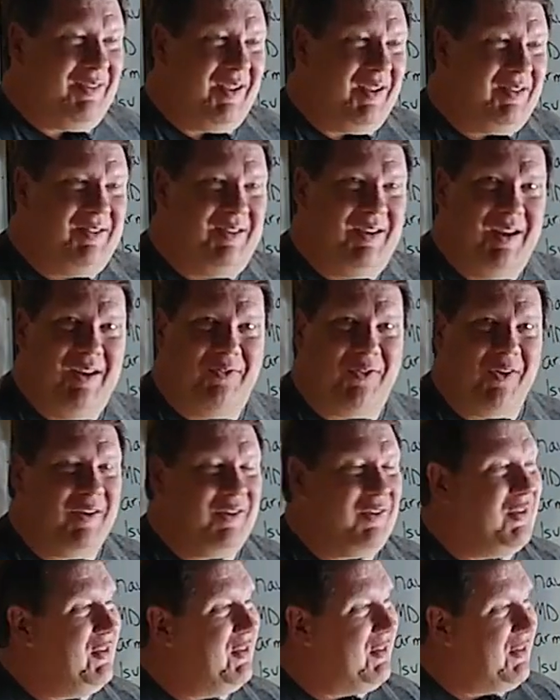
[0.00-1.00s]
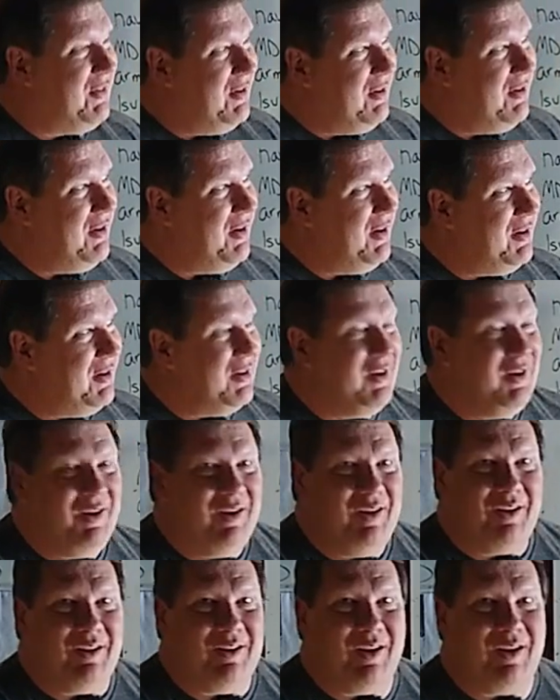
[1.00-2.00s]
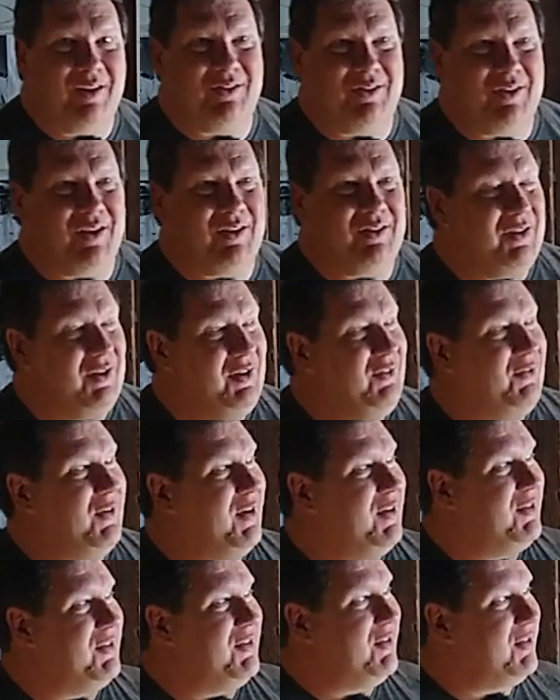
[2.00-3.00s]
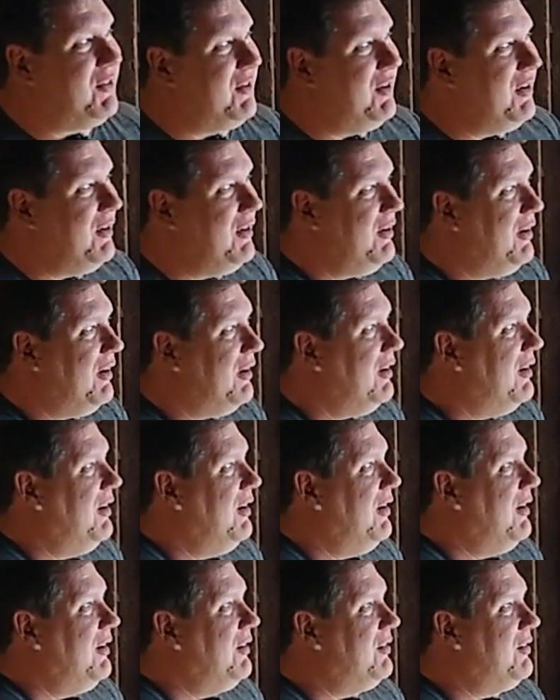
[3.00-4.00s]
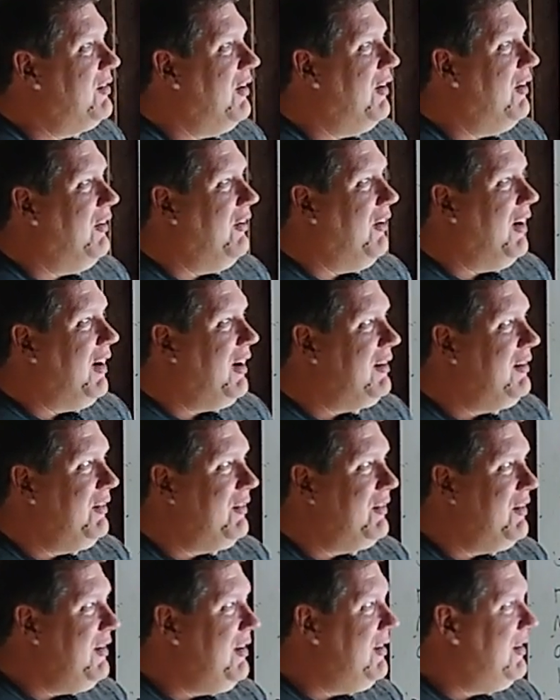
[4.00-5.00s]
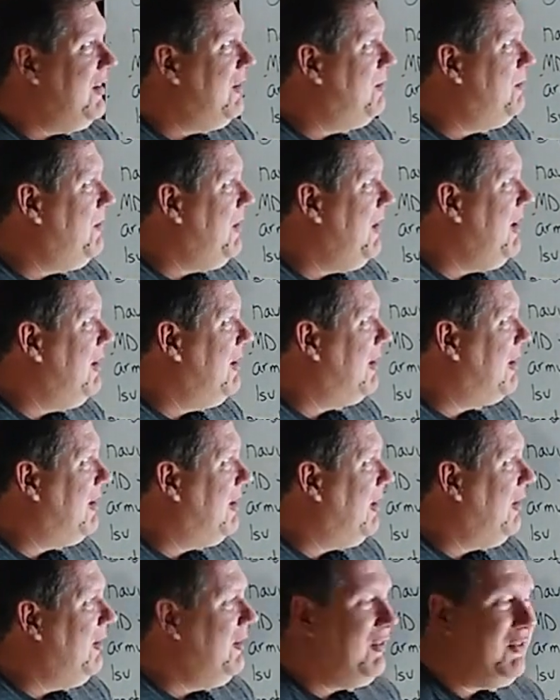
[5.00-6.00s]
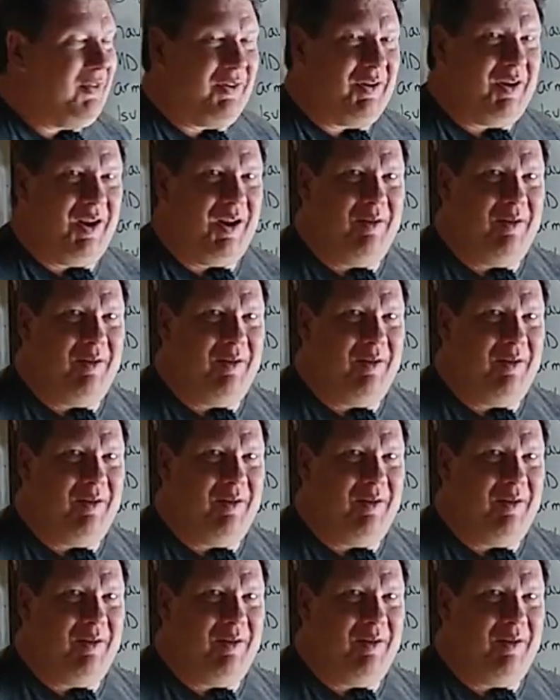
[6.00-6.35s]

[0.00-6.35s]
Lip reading: That defense is good. That Jet defense is good. So I could see this being a closer